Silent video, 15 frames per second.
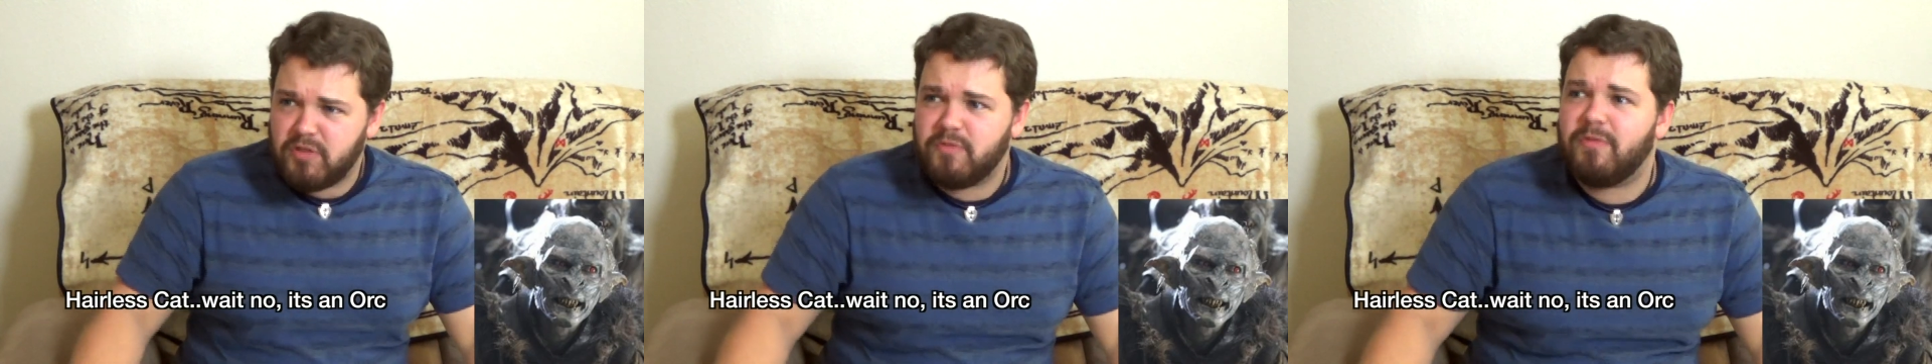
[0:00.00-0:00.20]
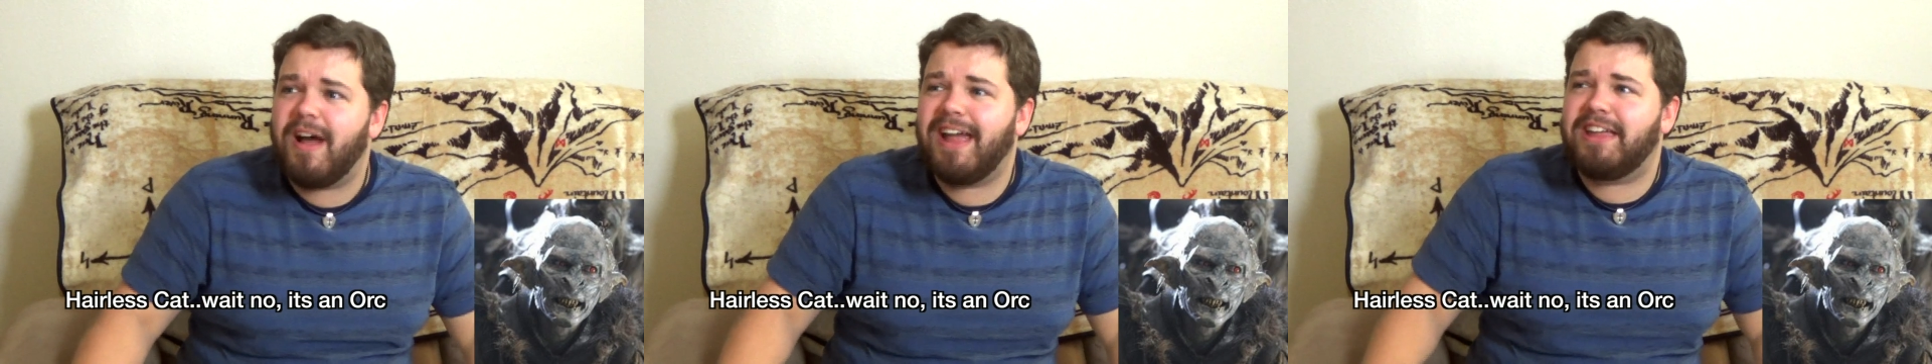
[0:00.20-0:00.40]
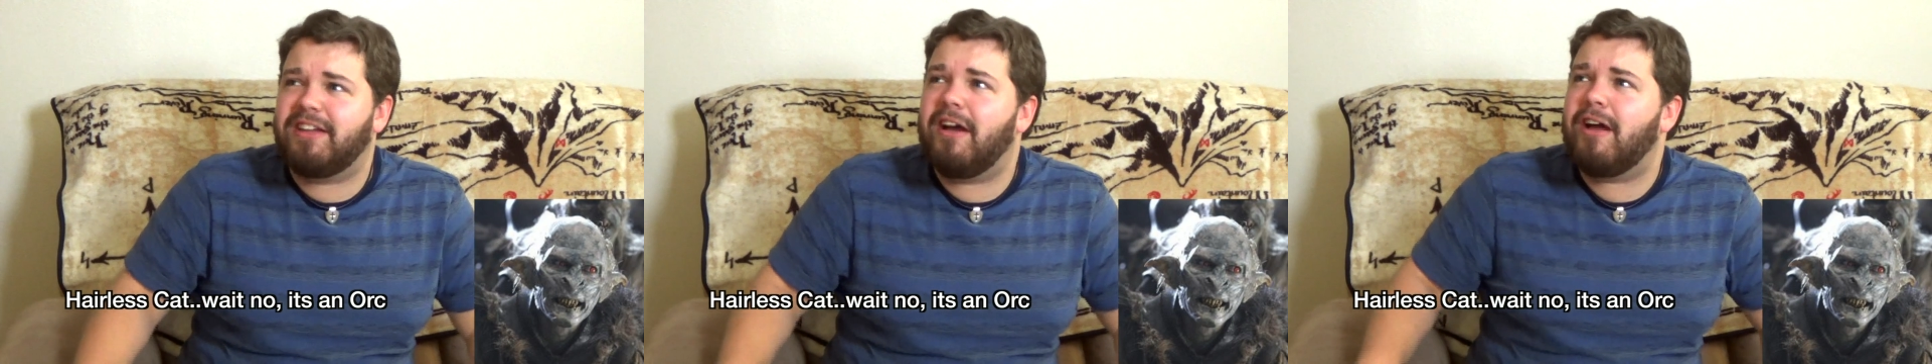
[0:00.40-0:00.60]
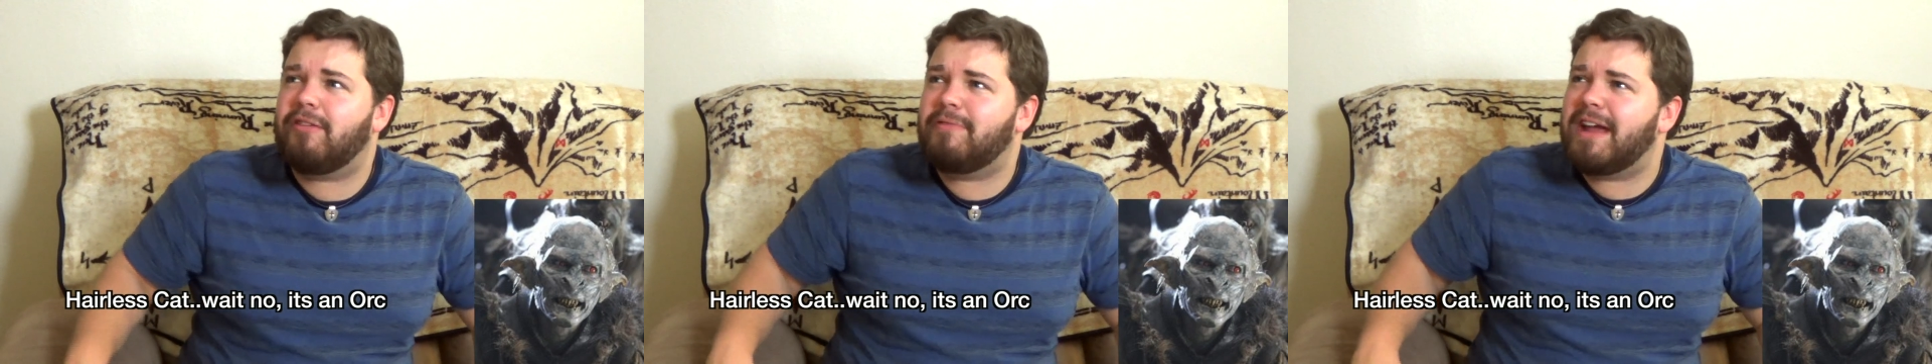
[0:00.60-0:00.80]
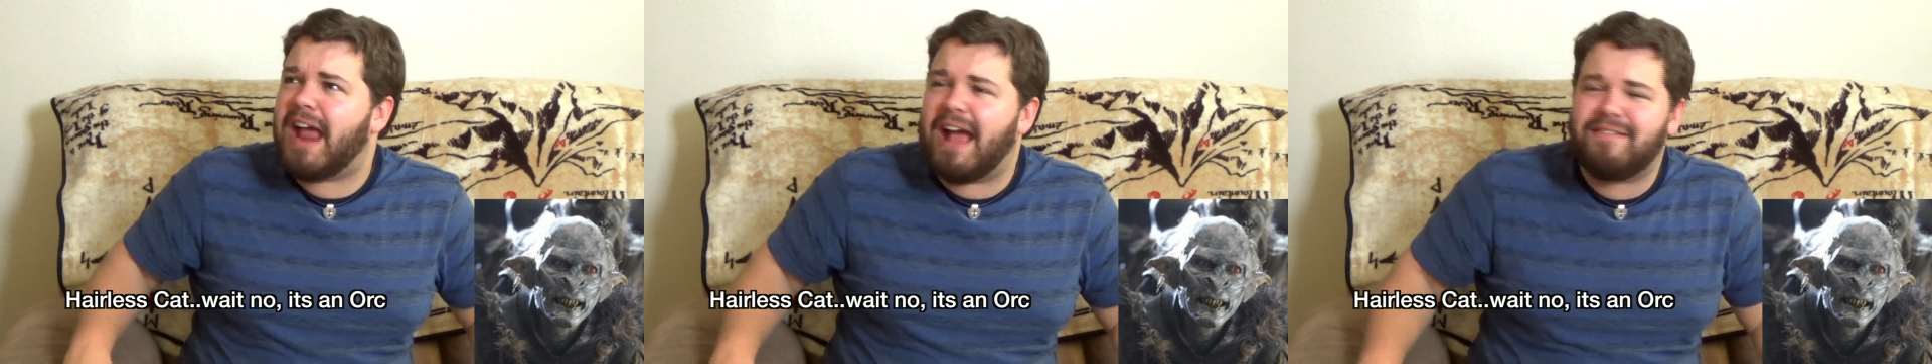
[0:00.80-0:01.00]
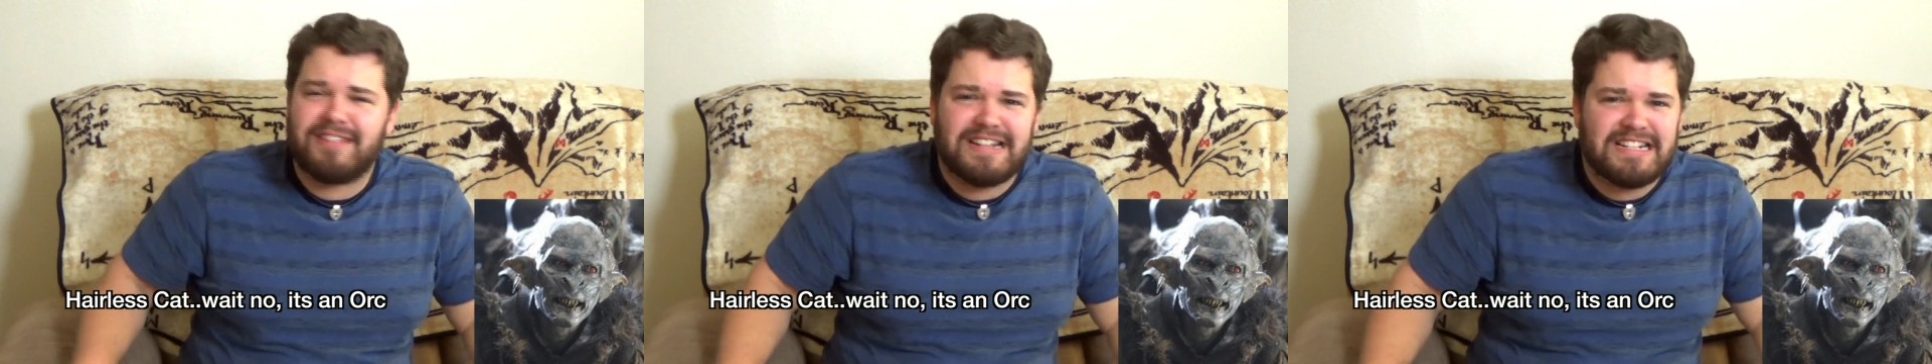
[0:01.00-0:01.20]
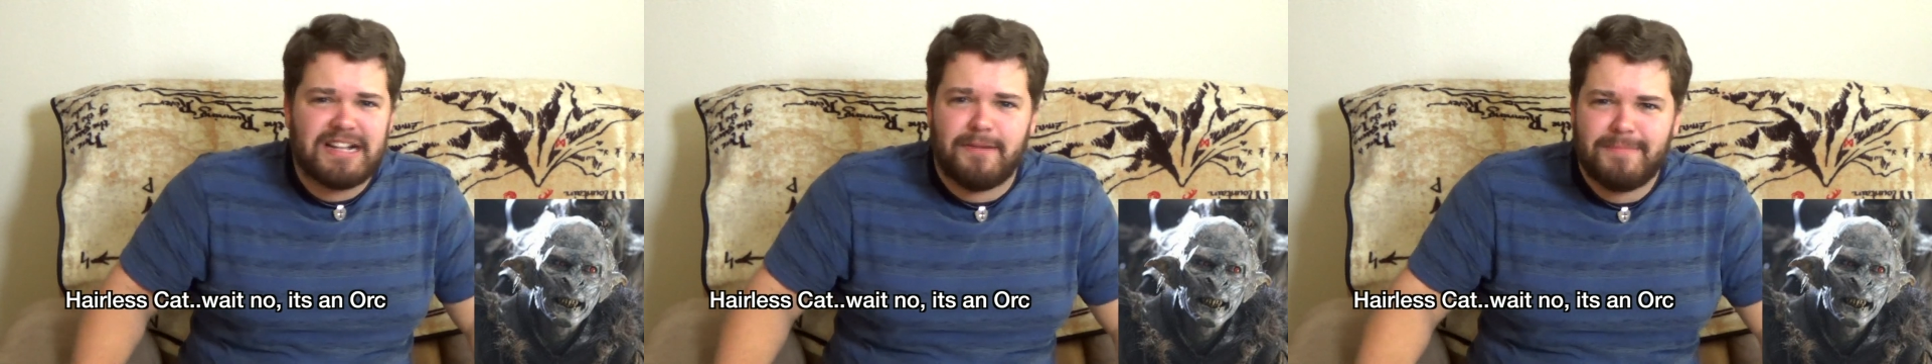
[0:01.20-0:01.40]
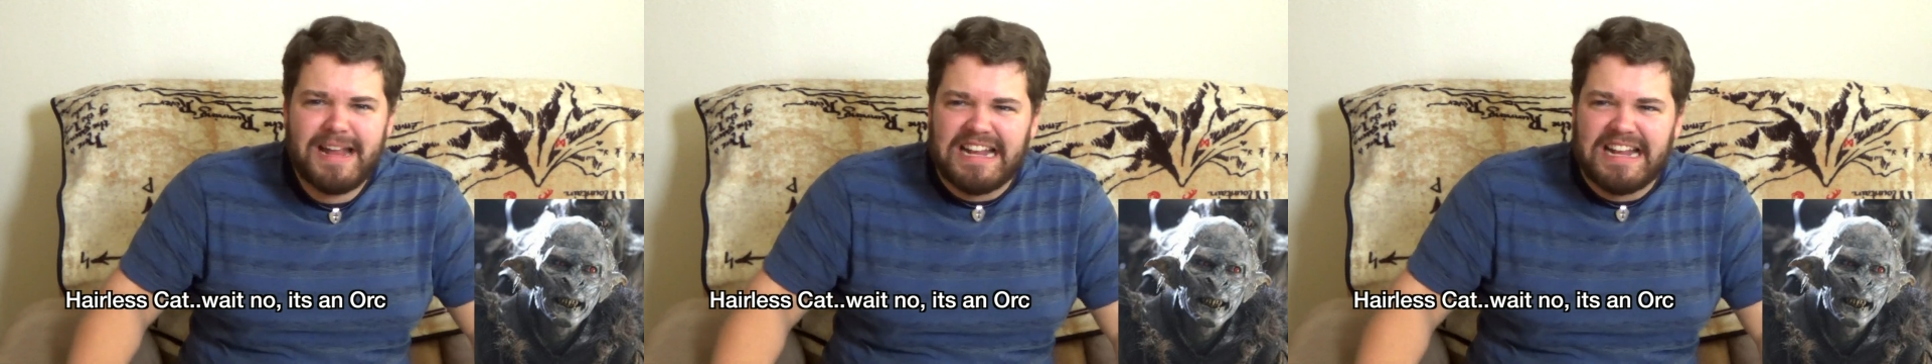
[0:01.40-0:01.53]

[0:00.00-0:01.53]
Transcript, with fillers: Why can't we have some